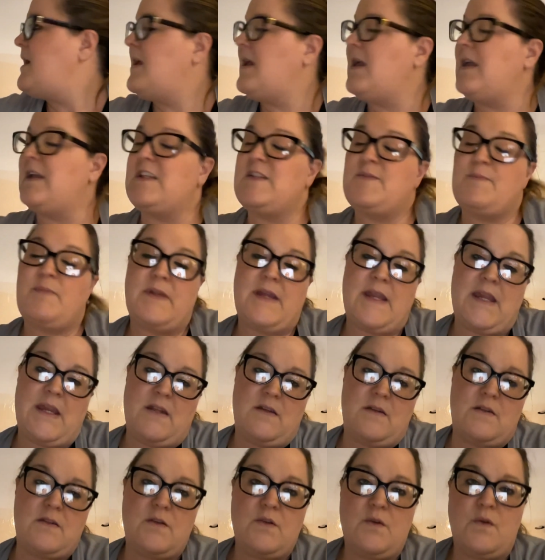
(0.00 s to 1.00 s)

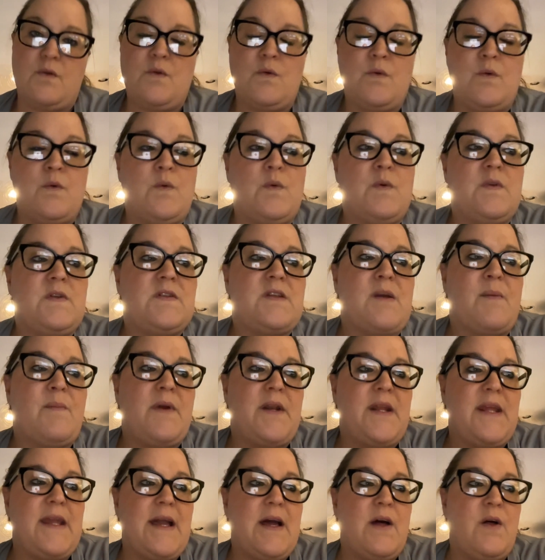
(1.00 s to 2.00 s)
explain to
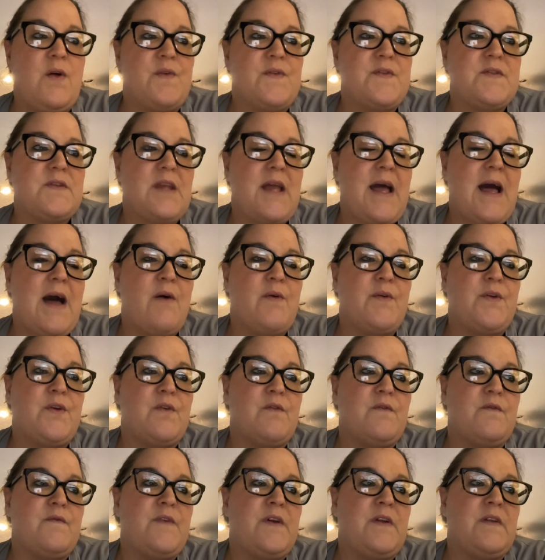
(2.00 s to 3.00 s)
somebody else how you're
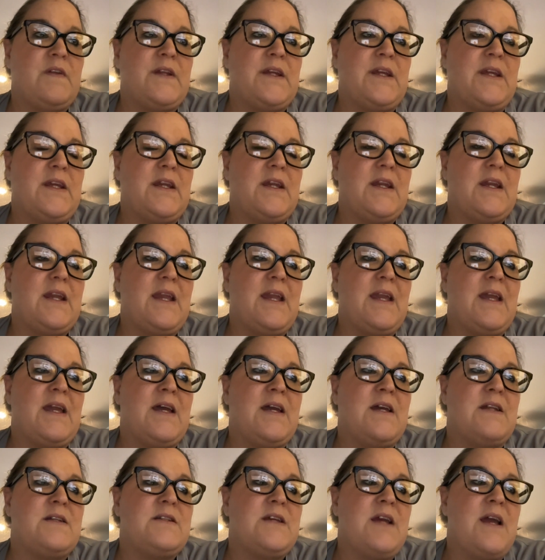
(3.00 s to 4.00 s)
feeling
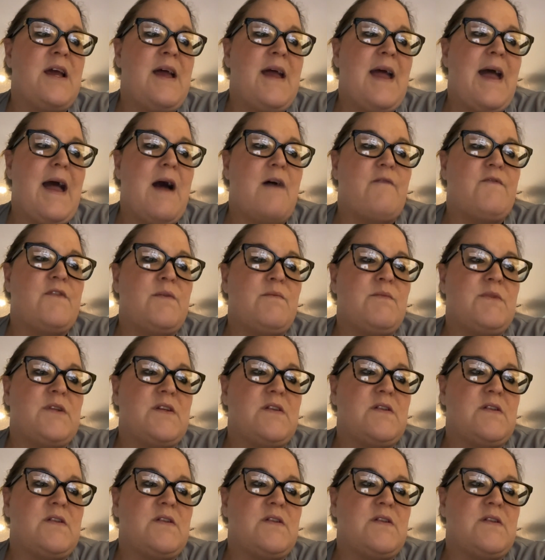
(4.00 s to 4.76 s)
and have them